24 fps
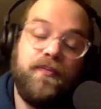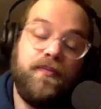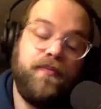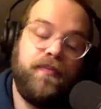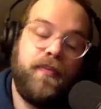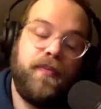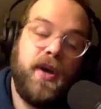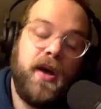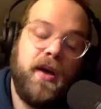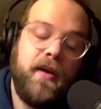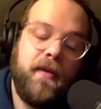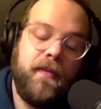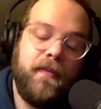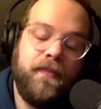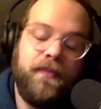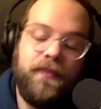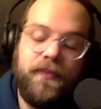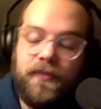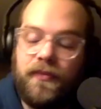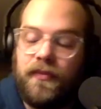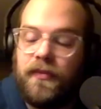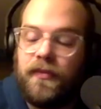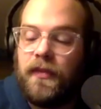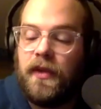But
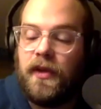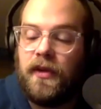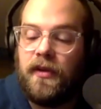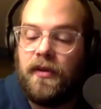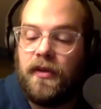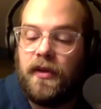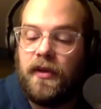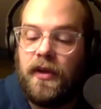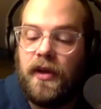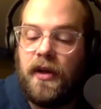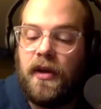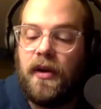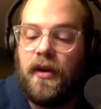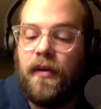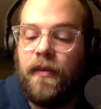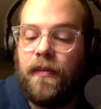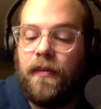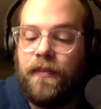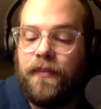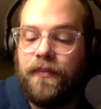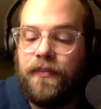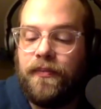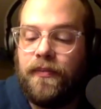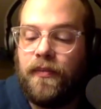you know,
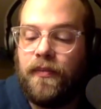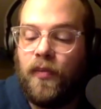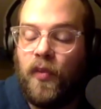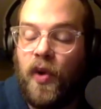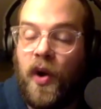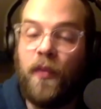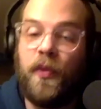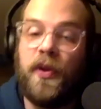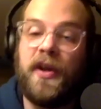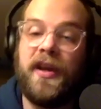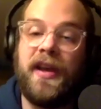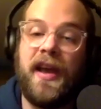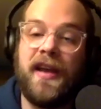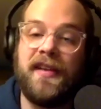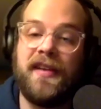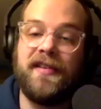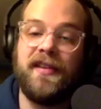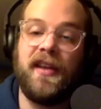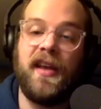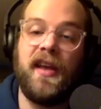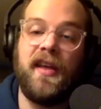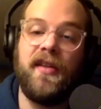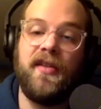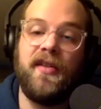when we get
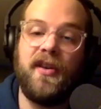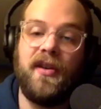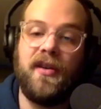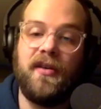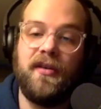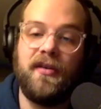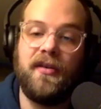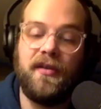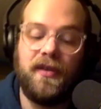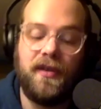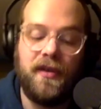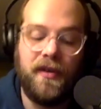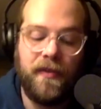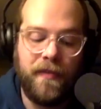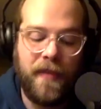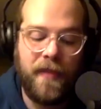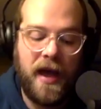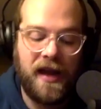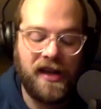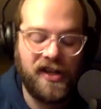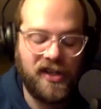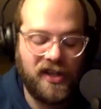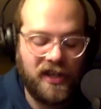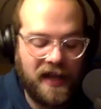together,
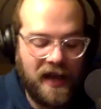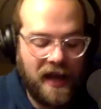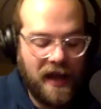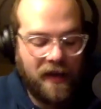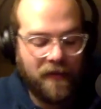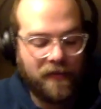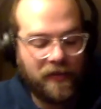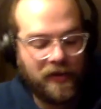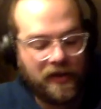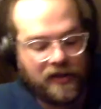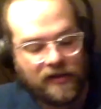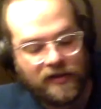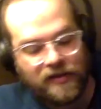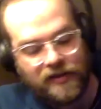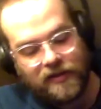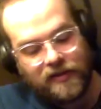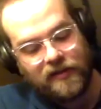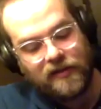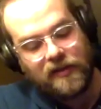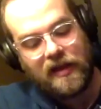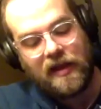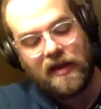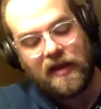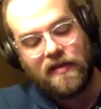magic
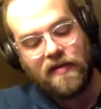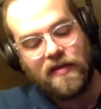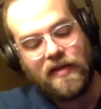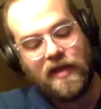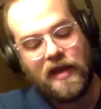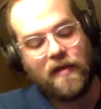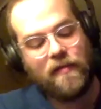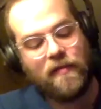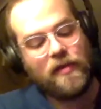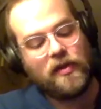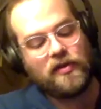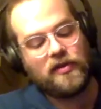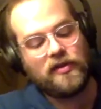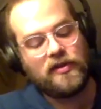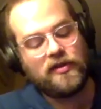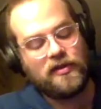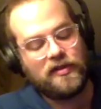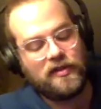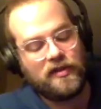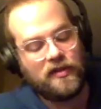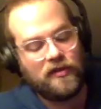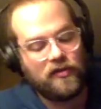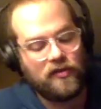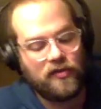happens. That much is
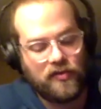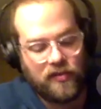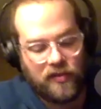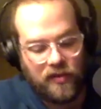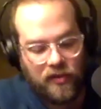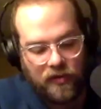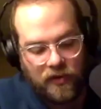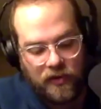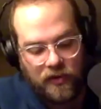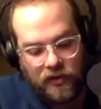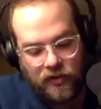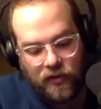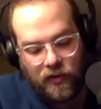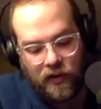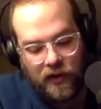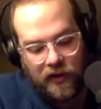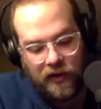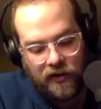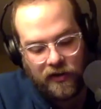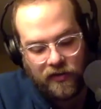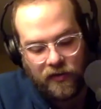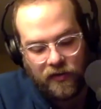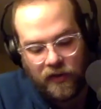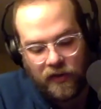still true in
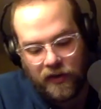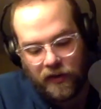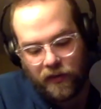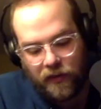2021.